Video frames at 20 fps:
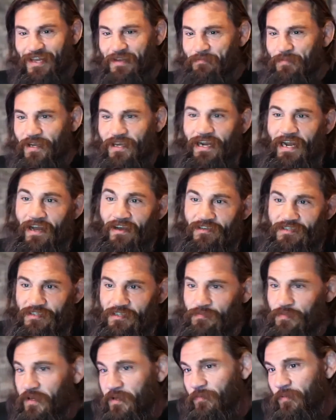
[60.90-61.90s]
They had big
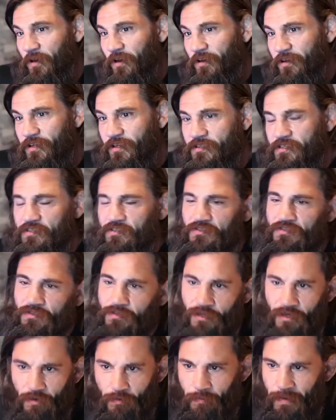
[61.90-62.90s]
houses, big parties. This was,
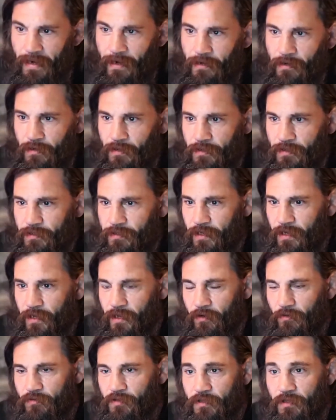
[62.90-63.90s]
you know, back in the
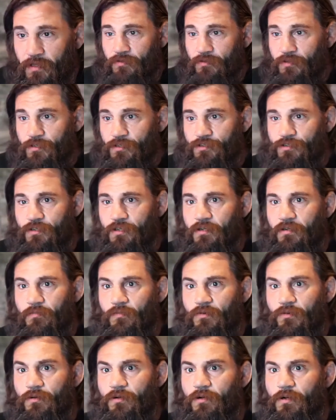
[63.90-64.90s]
day. I don't do that shit
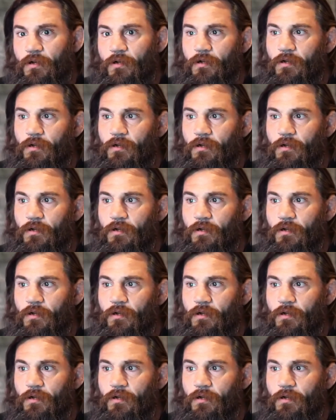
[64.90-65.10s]
anymore.